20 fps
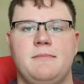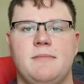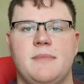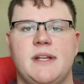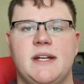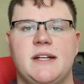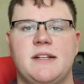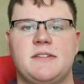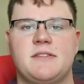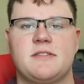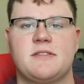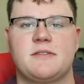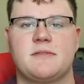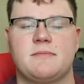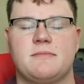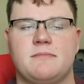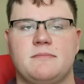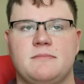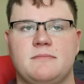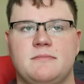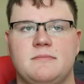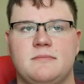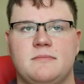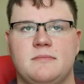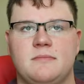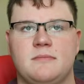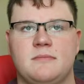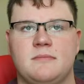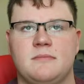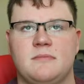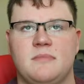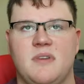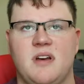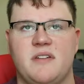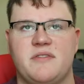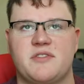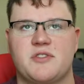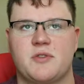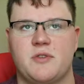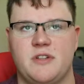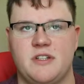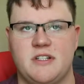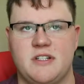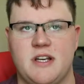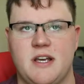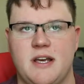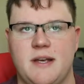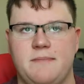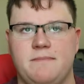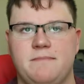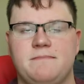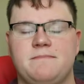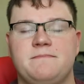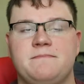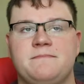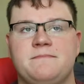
minutes of screen time.